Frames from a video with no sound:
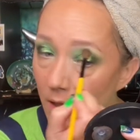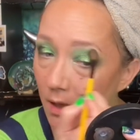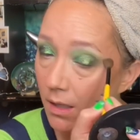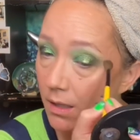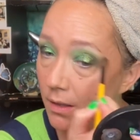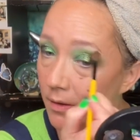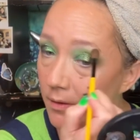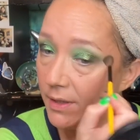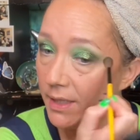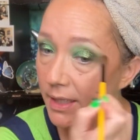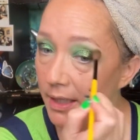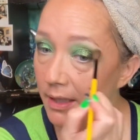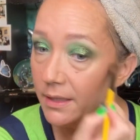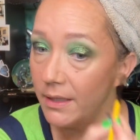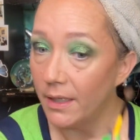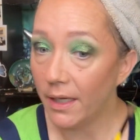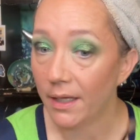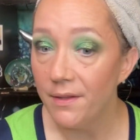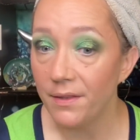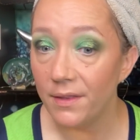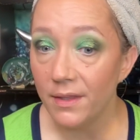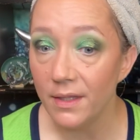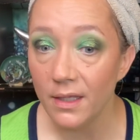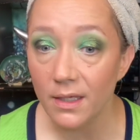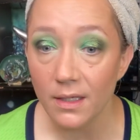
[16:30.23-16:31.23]
All right,
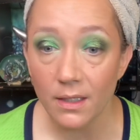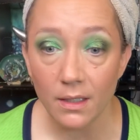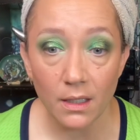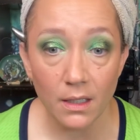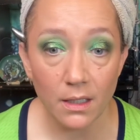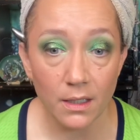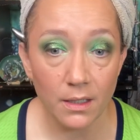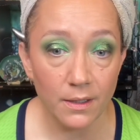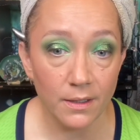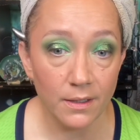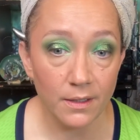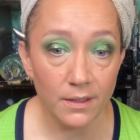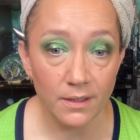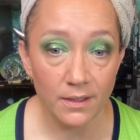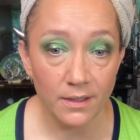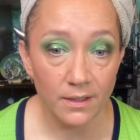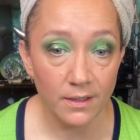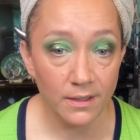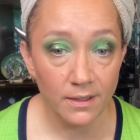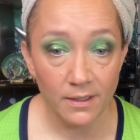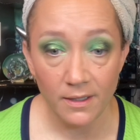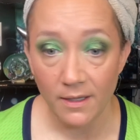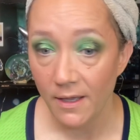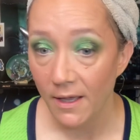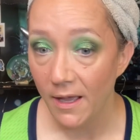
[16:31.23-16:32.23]
I think,
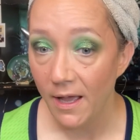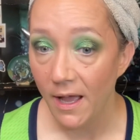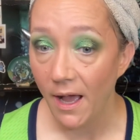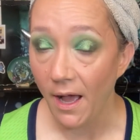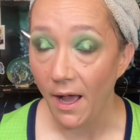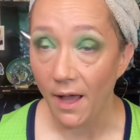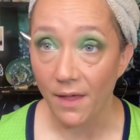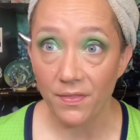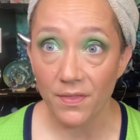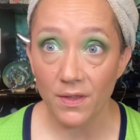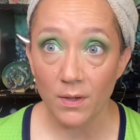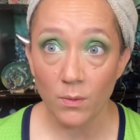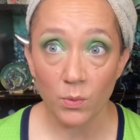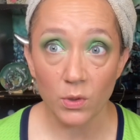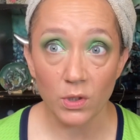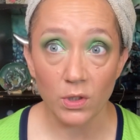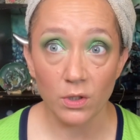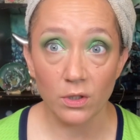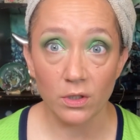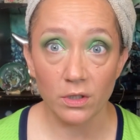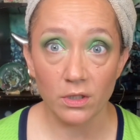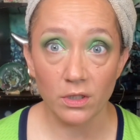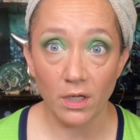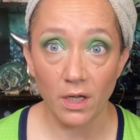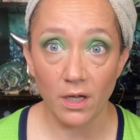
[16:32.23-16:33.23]
I think we're
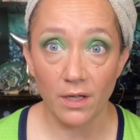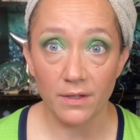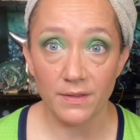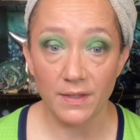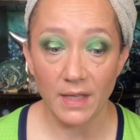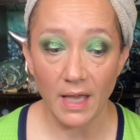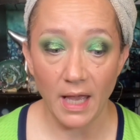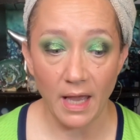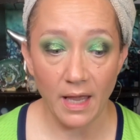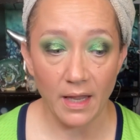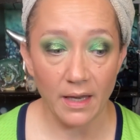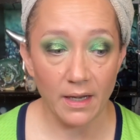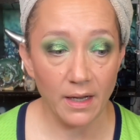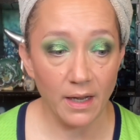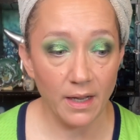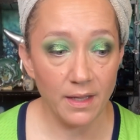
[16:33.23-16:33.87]
good on that.